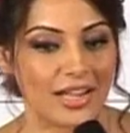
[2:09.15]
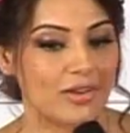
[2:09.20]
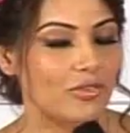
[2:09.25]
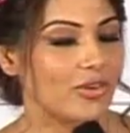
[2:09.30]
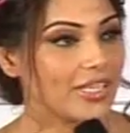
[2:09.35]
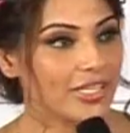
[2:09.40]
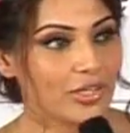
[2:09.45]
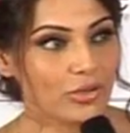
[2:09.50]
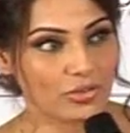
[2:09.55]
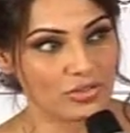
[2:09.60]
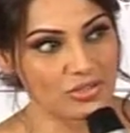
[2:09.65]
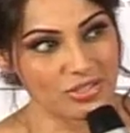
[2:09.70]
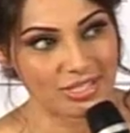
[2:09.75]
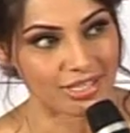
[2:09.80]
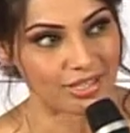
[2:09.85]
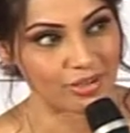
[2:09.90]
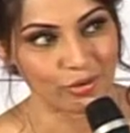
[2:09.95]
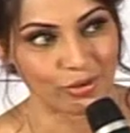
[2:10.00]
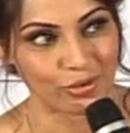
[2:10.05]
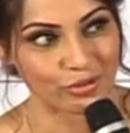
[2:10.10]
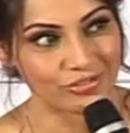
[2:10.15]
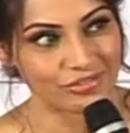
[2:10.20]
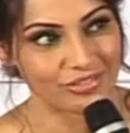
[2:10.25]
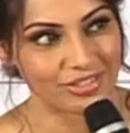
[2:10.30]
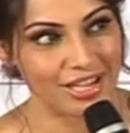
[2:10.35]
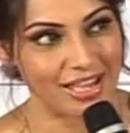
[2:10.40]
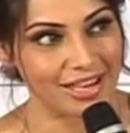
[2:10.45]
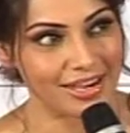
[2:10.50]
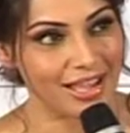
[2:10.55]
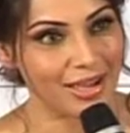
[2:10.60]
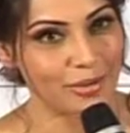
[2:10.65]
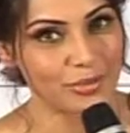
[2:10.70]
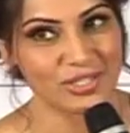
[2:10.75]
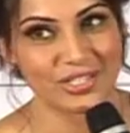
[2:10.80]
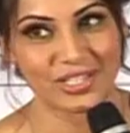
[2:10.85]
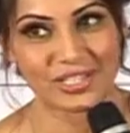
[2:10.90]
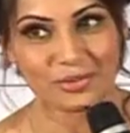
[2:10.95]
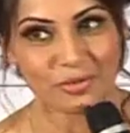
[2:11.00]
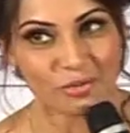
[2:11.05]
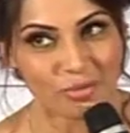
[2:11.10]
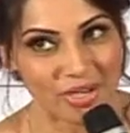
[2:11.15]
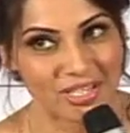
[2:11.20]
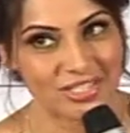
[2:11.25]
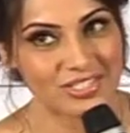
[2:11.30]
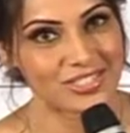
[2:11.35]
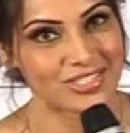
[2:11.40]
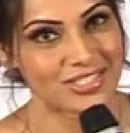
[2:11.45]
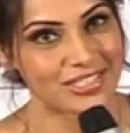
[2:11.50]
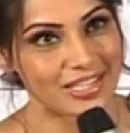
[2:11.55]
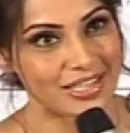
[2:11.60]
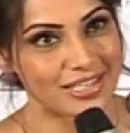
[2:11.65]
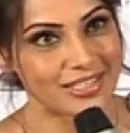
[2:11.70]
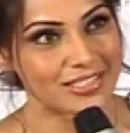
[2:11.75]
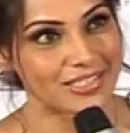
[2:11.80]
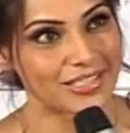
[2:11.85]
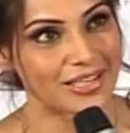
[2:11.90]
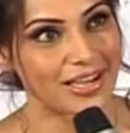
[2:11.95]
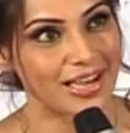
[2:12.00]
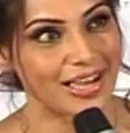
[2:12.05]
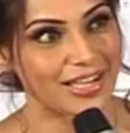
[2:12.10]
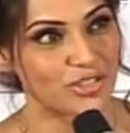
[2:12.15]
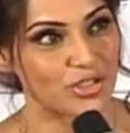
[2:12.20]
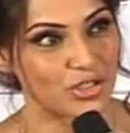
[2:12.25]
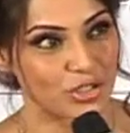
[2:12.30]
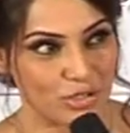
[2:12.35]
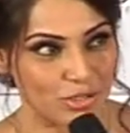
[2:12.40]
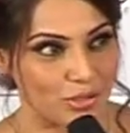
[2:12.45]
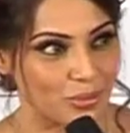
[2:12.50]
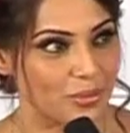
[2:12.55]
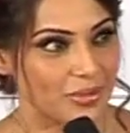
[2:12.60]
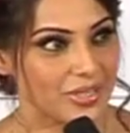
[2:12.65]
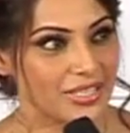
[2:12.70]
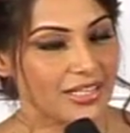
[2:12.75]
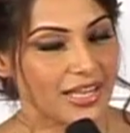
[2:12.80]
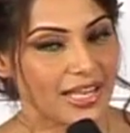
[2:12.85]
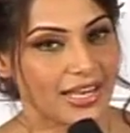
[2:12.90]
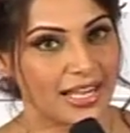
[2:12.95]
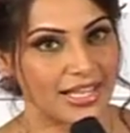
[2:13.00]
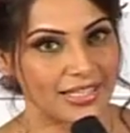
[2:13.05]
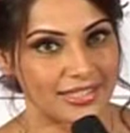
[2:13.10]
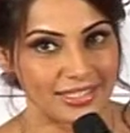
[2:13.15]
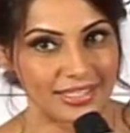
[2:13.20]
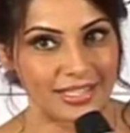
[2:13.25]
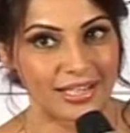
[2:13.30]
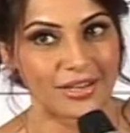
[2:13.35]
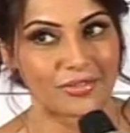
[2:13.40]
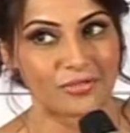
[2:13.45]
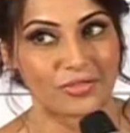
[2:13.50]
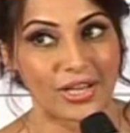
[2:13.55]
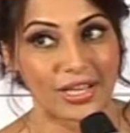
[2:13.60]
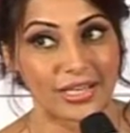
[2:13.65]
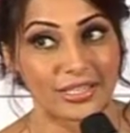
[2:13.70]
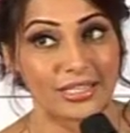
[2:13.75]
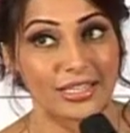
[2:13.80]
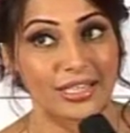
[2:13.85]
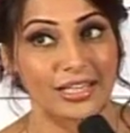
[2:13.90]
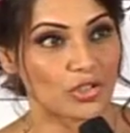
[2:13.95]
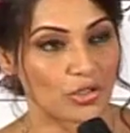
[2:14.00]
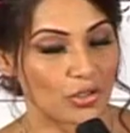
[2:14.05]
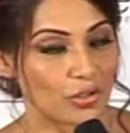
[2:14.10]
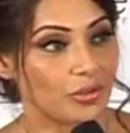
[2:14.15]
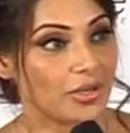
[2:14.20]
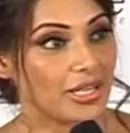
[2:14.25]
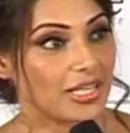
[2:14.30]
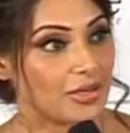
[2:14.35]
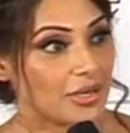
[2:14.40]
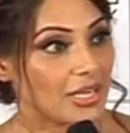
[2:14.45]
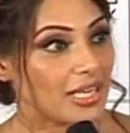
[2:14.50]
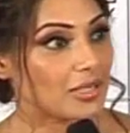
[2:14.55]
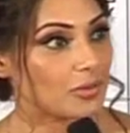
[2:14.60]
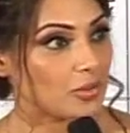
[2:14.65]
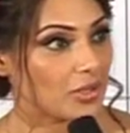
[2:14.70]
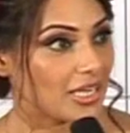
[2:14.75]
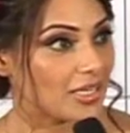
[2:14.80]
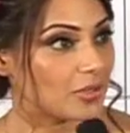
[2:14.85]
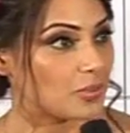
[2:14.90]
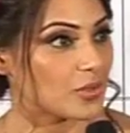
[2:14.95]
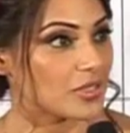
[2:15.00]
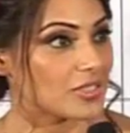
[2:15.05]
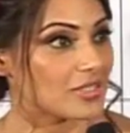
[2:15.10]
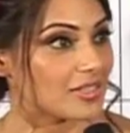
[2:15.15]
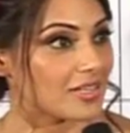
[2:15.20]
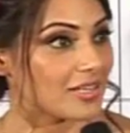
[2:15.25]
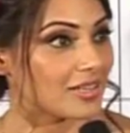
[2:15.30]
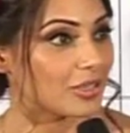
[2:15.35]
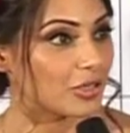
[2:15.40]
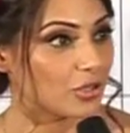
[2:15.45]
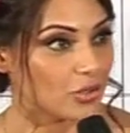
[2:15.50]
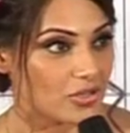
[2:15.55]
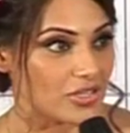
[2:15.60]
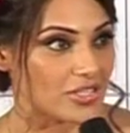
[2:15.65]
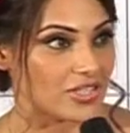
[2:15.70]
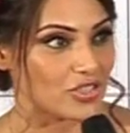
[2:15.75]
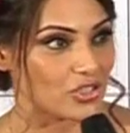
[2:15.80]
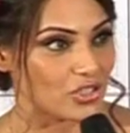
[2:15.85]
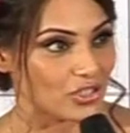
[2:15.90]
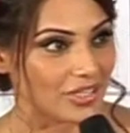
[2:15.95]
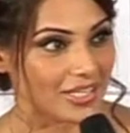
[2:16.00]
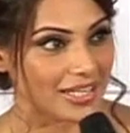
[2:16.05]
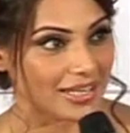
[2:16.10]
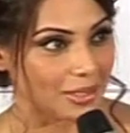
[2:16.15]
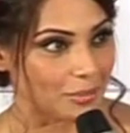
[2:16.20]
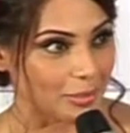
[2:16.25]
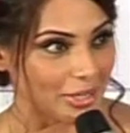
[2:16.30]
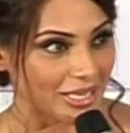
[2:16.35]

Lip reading: I really couldn't say no and I was convinced that I should do it and I think I've done you know it was a good decision that I